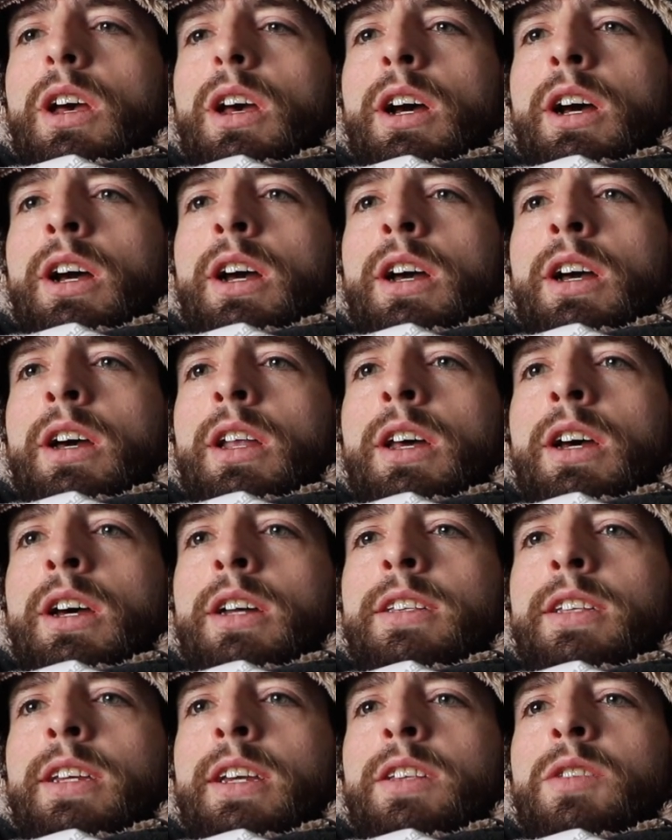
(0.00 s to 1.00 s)
and I
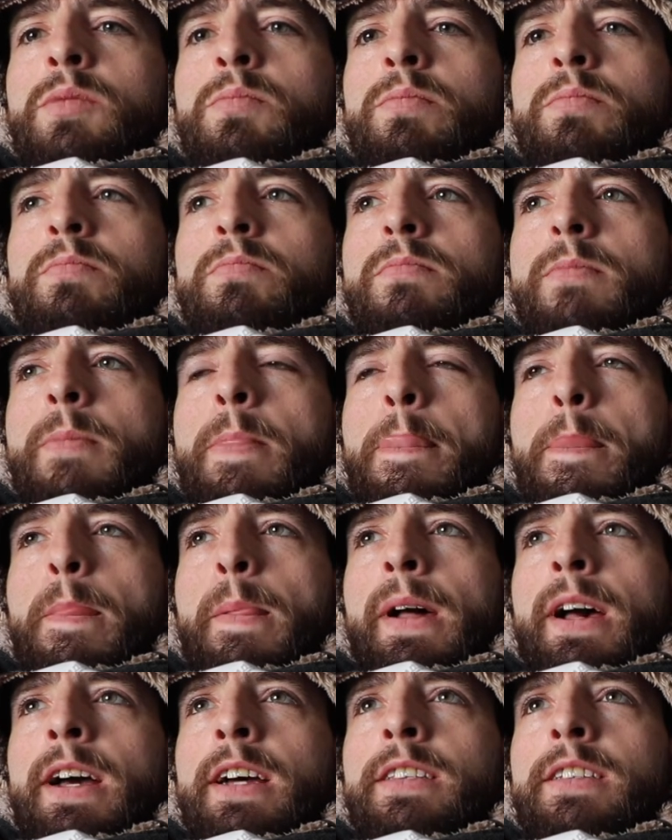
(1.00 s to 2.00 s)
had to get the,
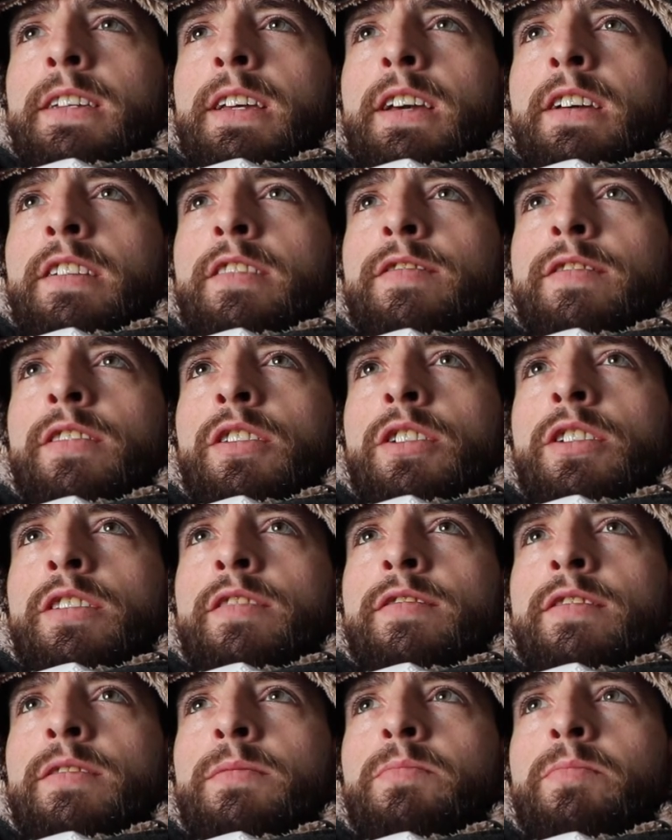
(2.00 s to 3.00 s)
I had to get a flight
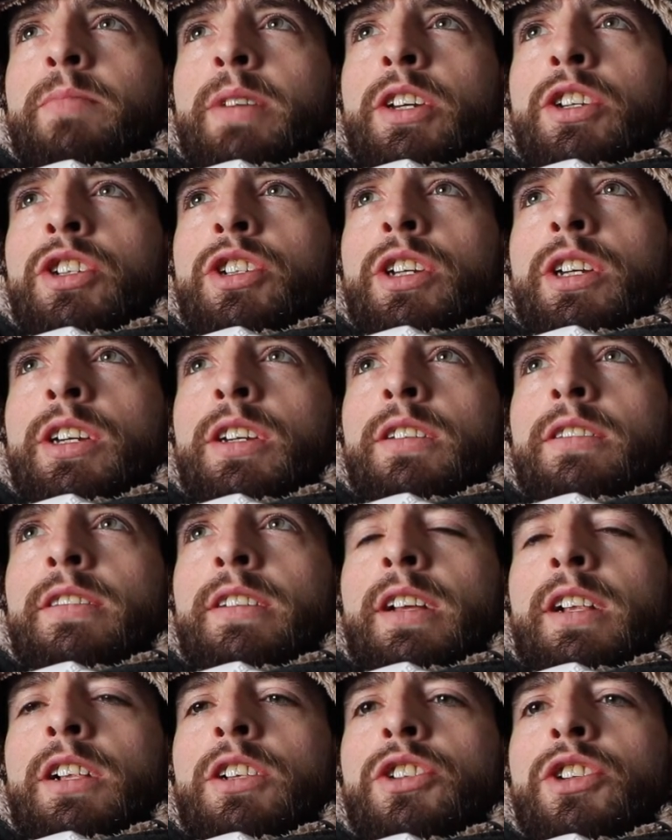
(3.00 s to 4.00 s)
from Beijing
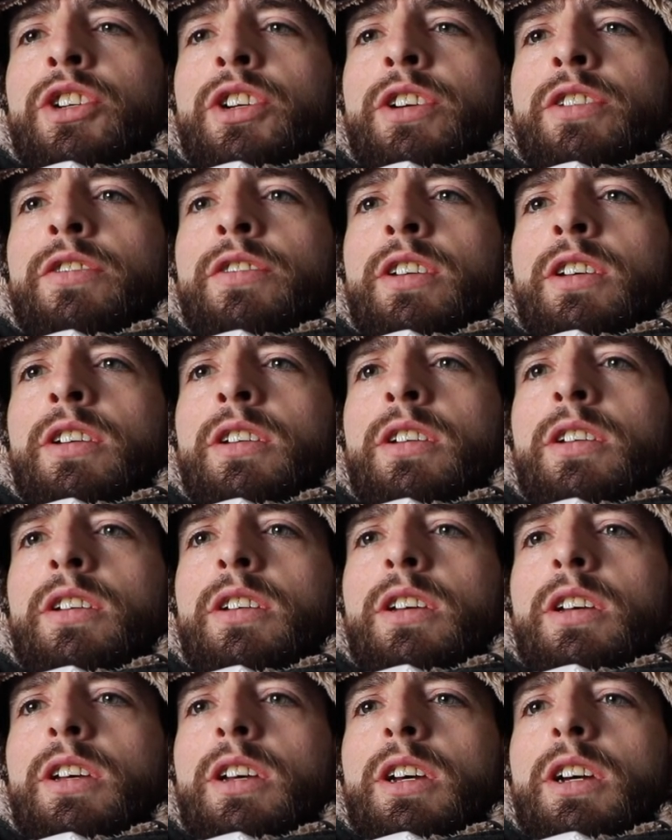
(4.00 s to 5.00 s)
to Algeria,
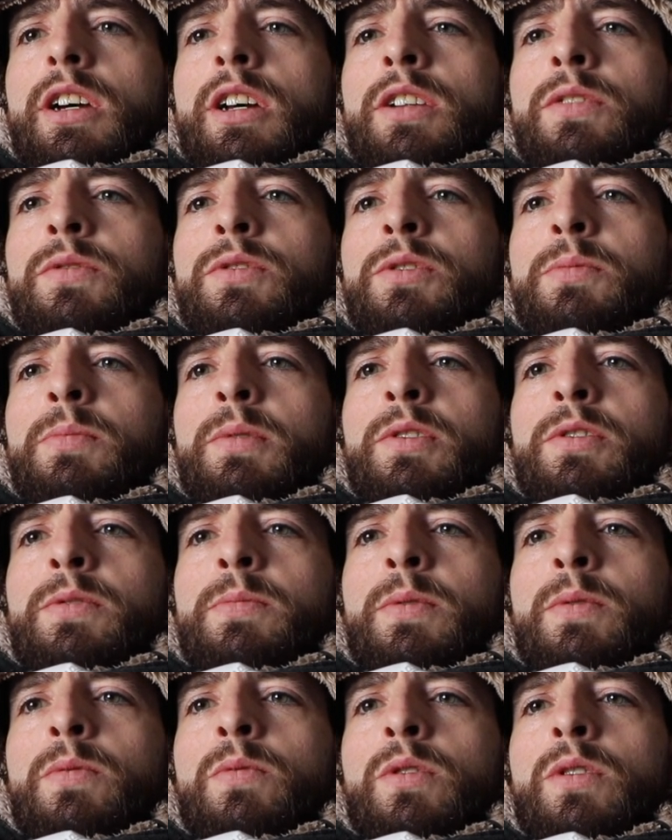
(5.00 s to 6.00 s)
and I was supposed to
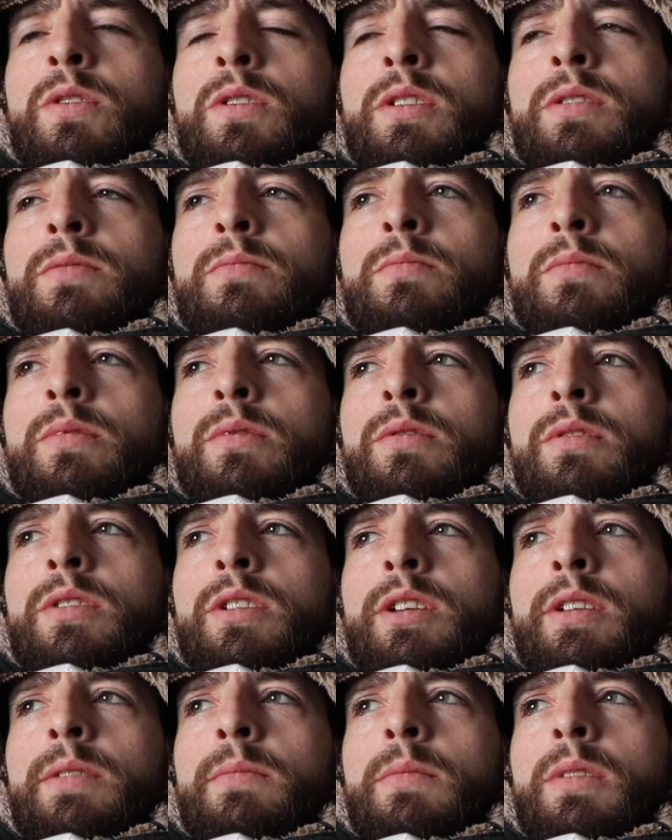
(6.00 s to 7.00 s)
be working, but
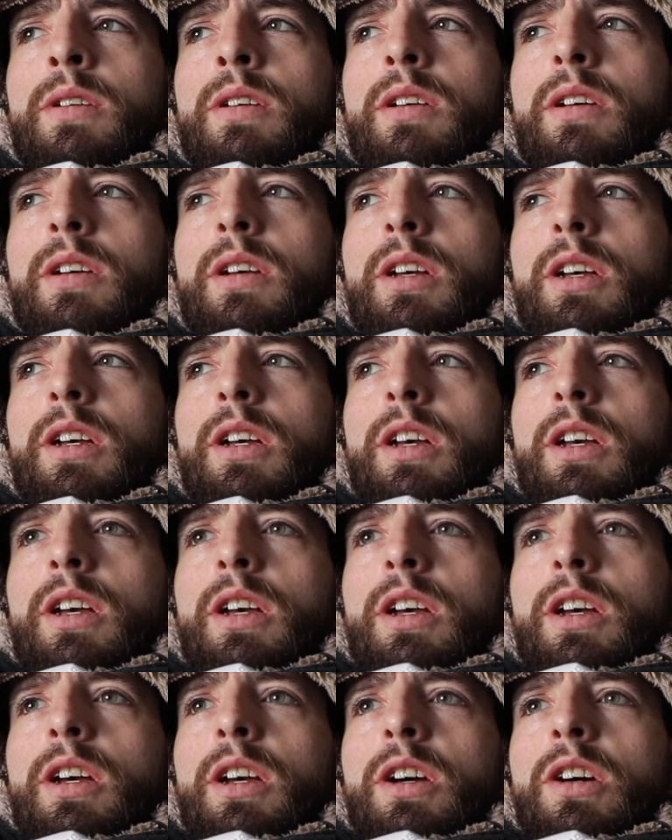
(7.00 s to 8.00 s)
um,
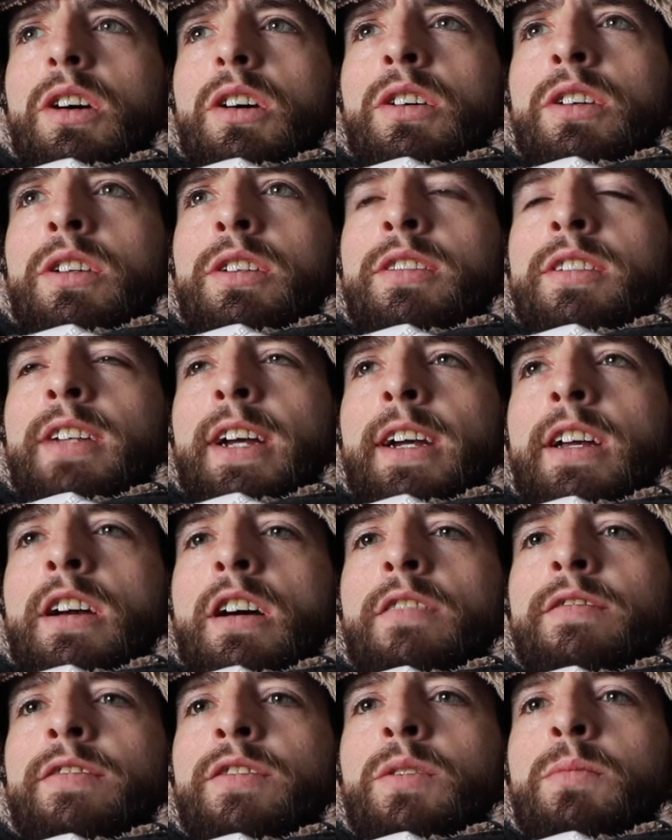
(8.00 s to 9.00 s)
I started
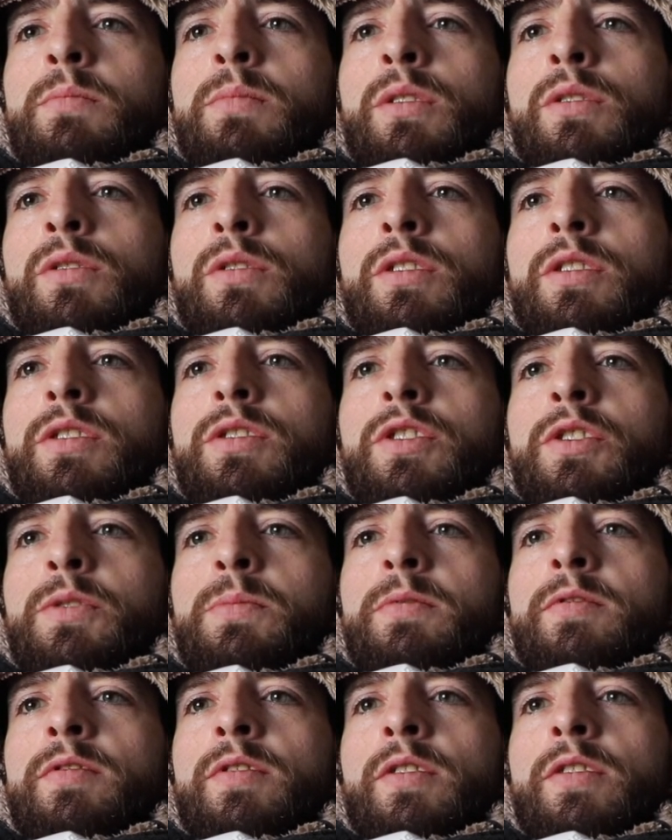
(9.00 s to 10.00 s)
coughing up blood
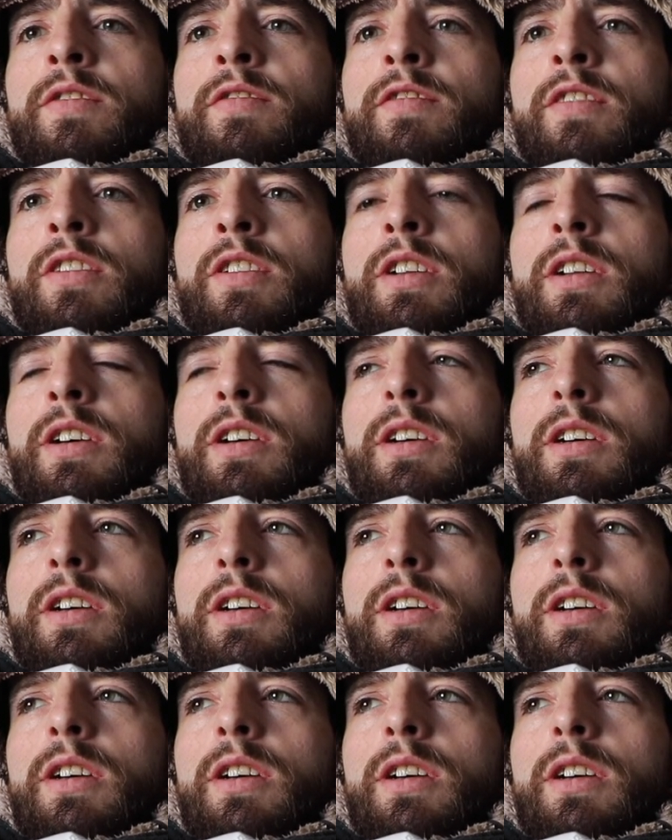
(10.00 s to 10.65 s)
just before the flight.